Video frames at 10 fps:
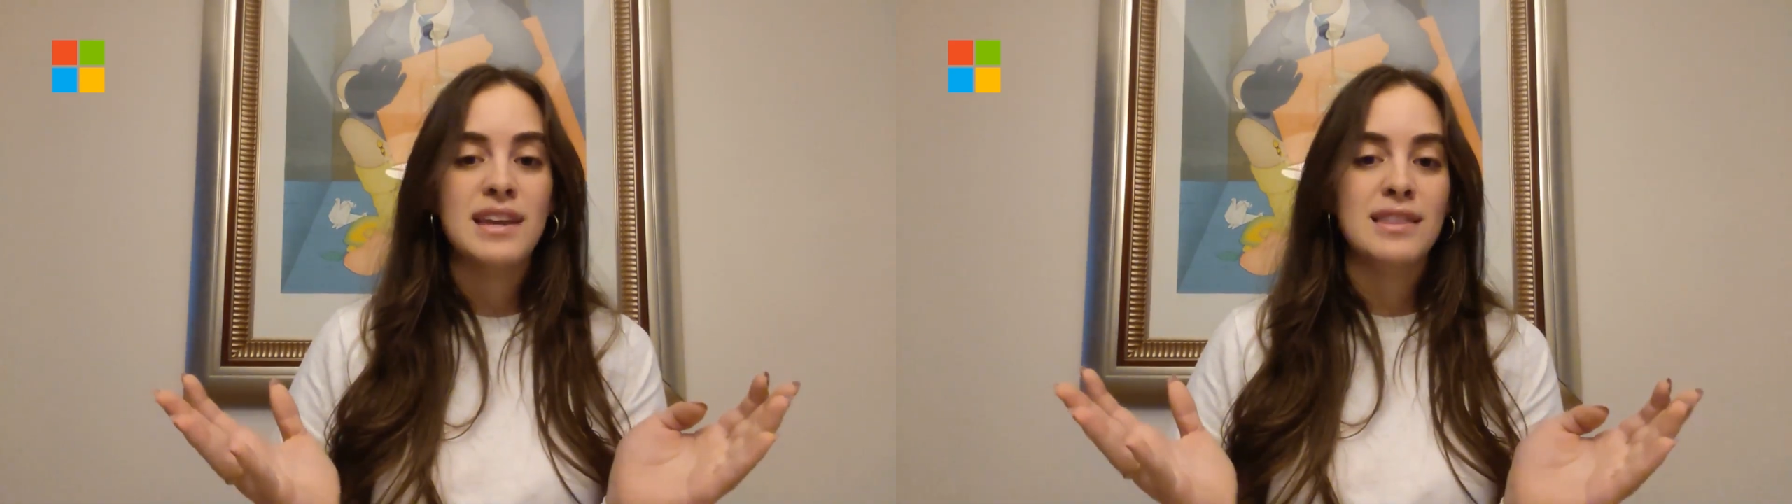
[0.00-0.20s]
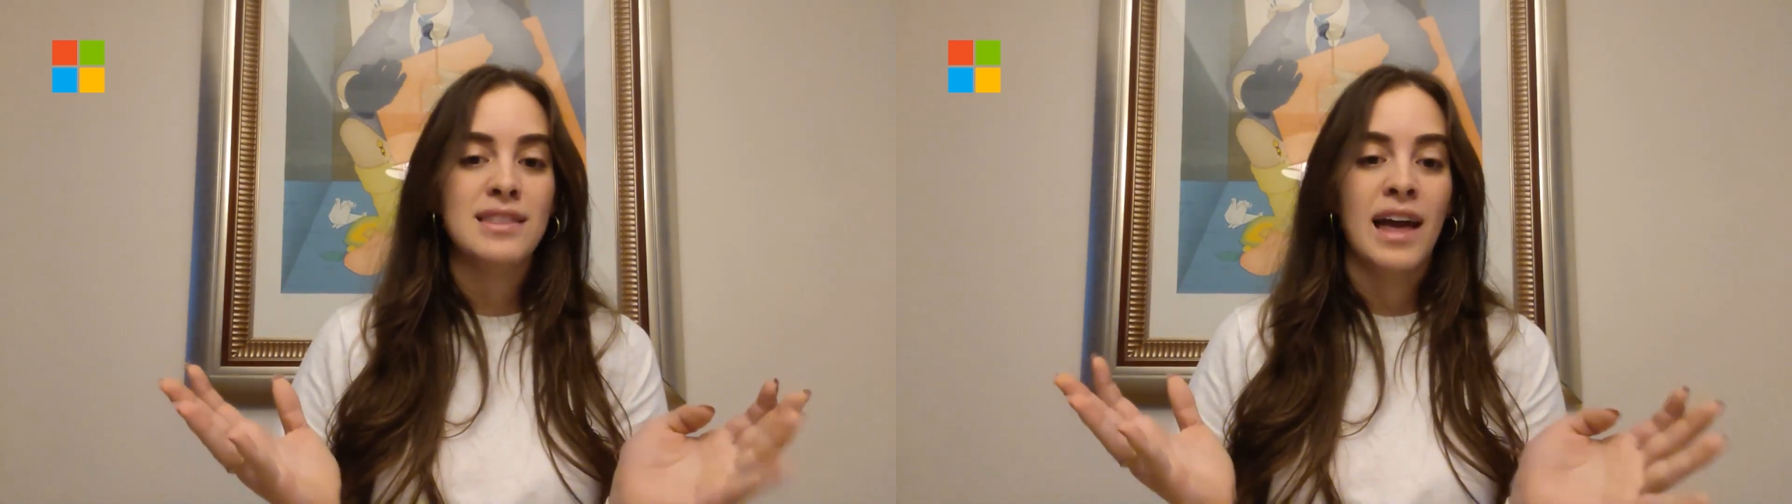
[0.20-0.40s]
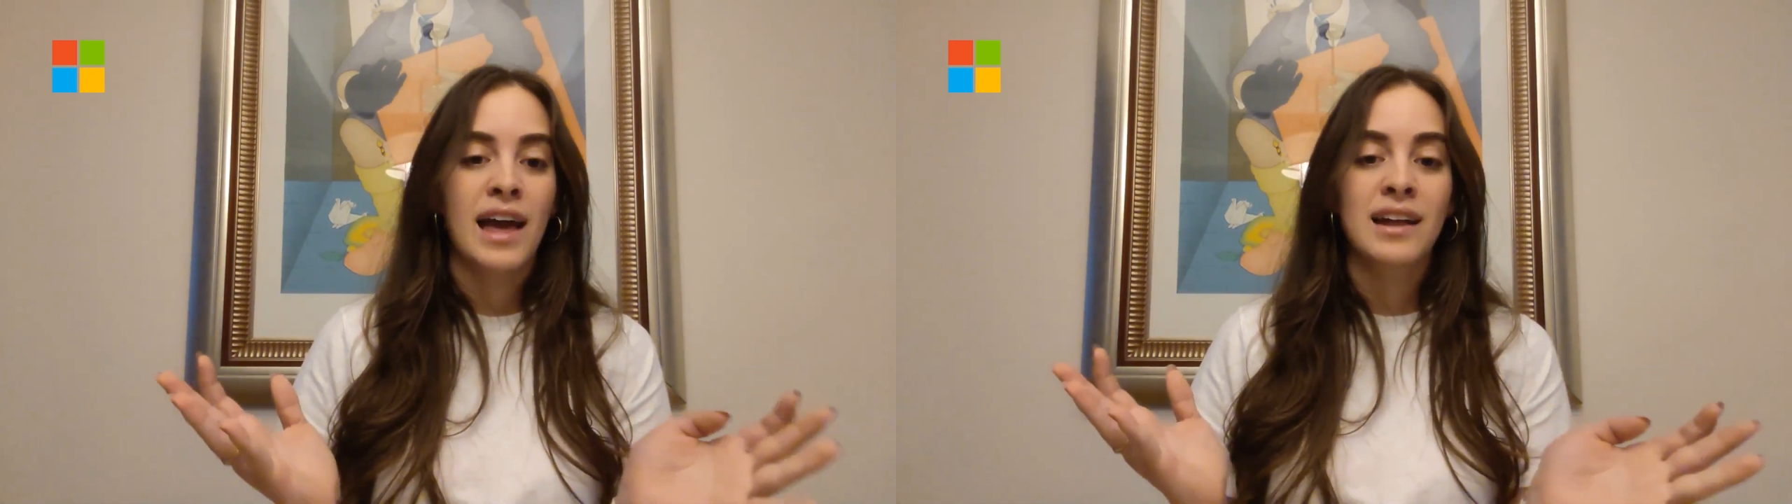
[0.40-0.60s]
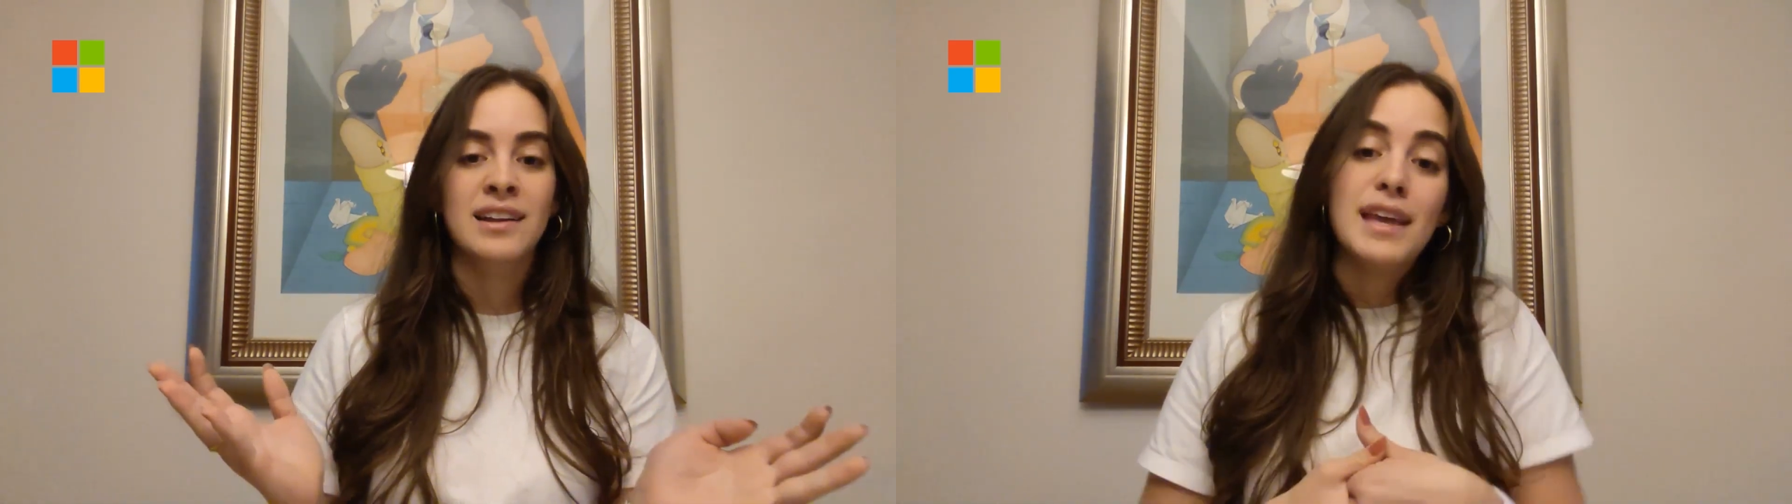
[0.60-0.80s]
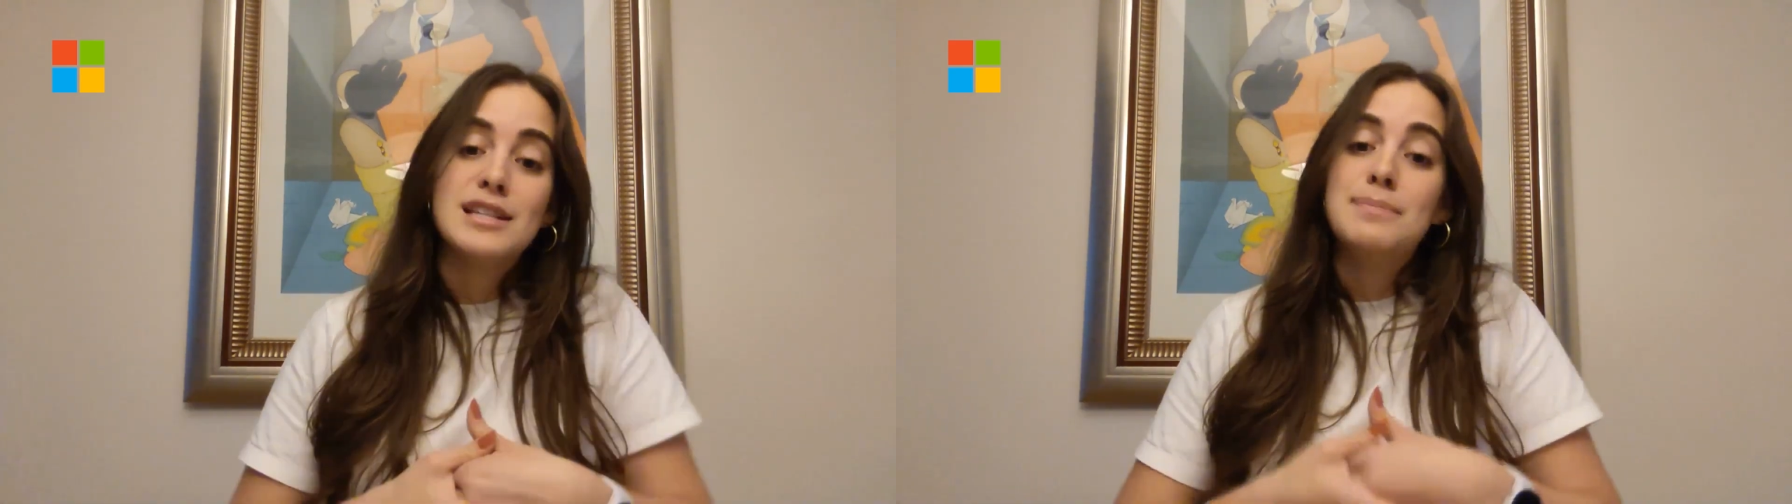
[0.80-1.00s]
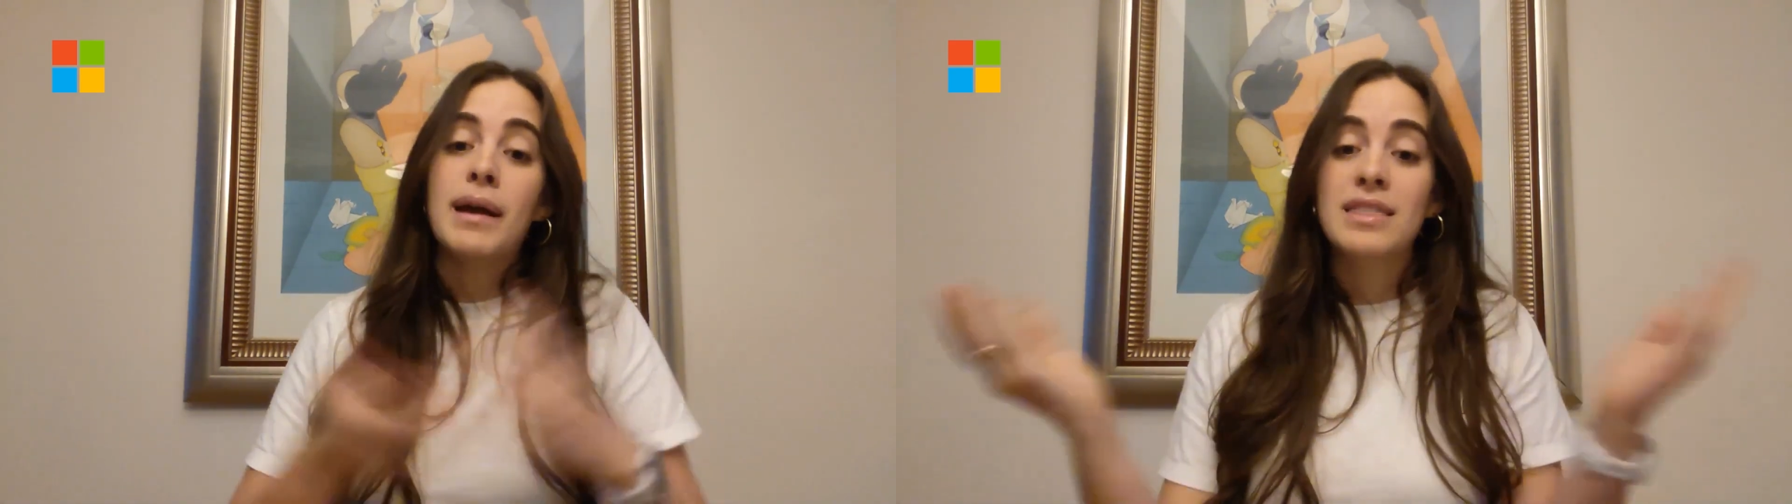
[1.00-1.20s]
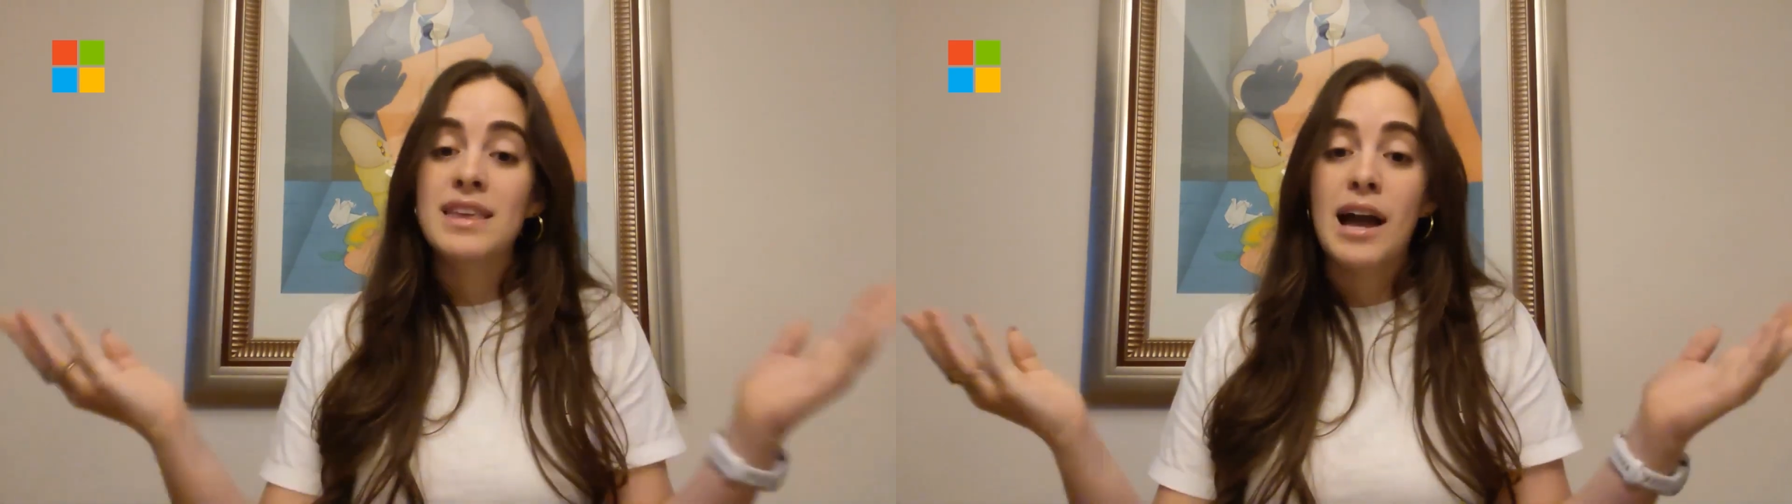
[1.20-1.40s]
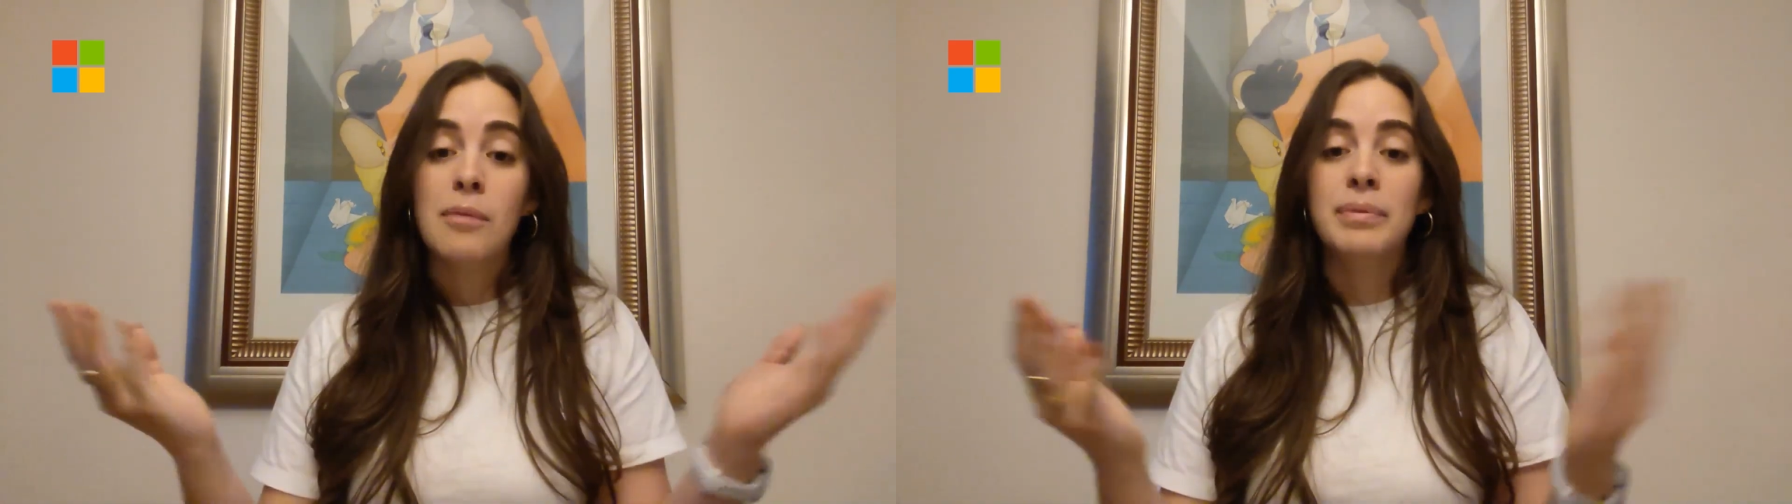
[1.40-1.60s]
and then expect
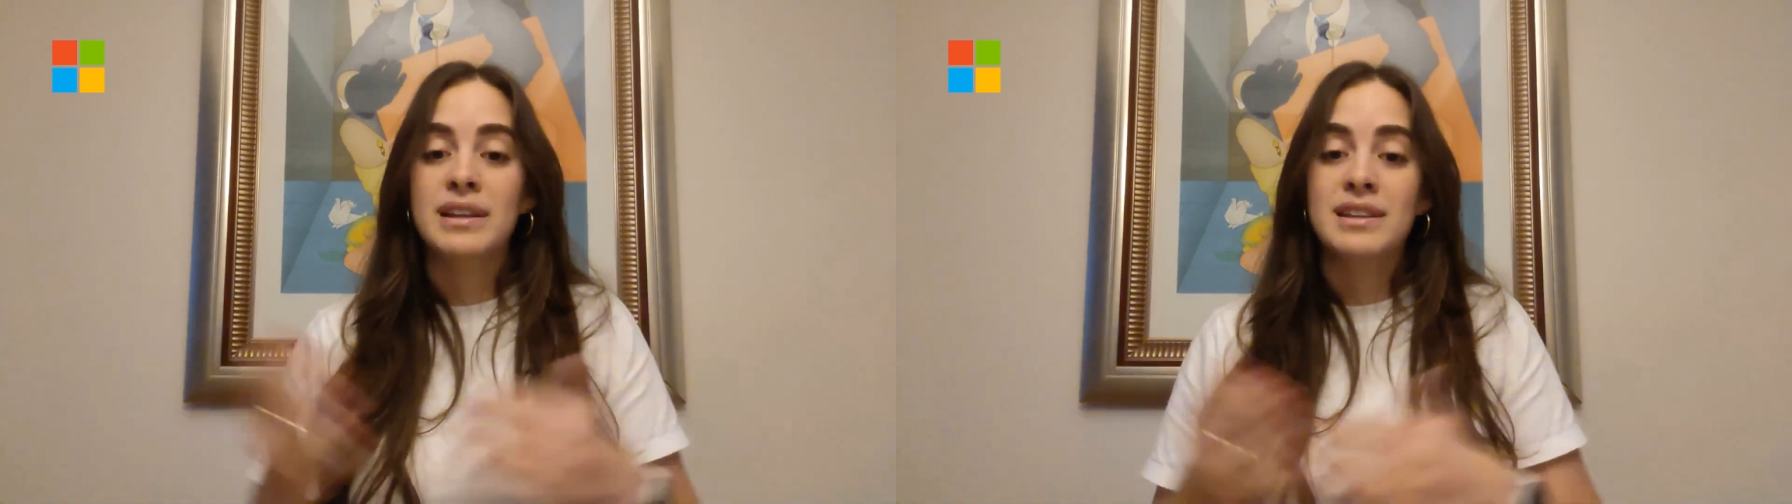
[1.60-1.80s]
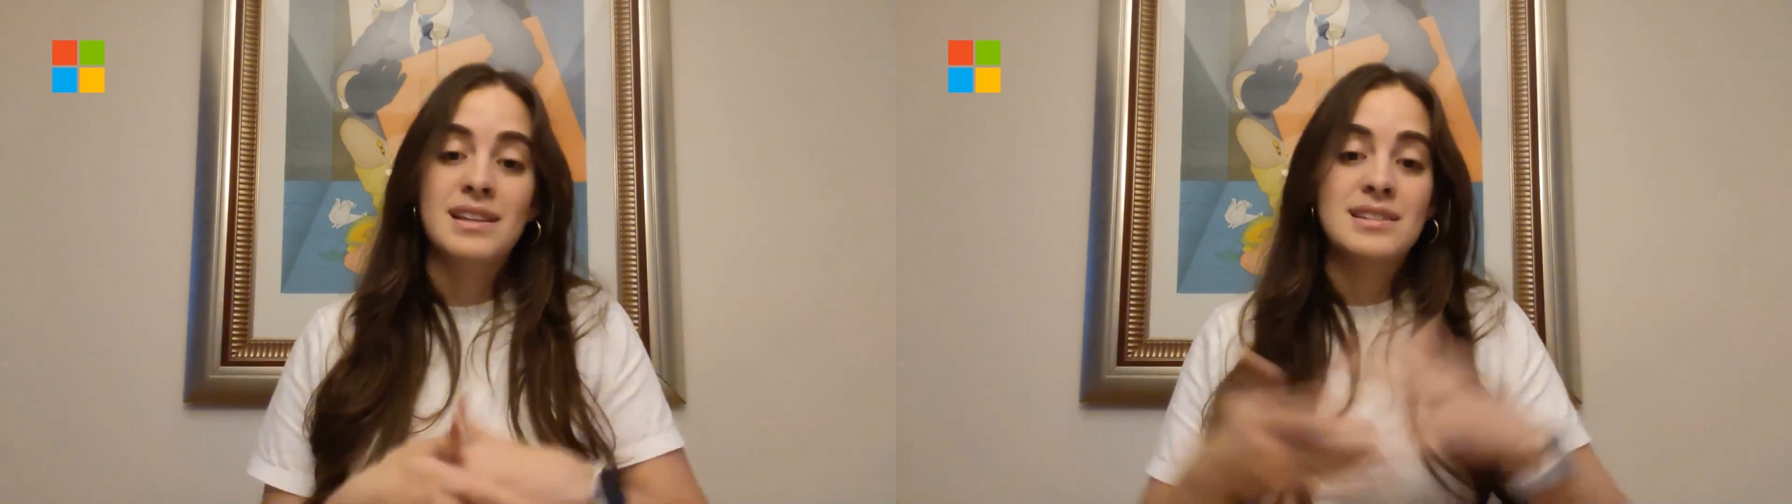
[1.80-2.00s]
the output and then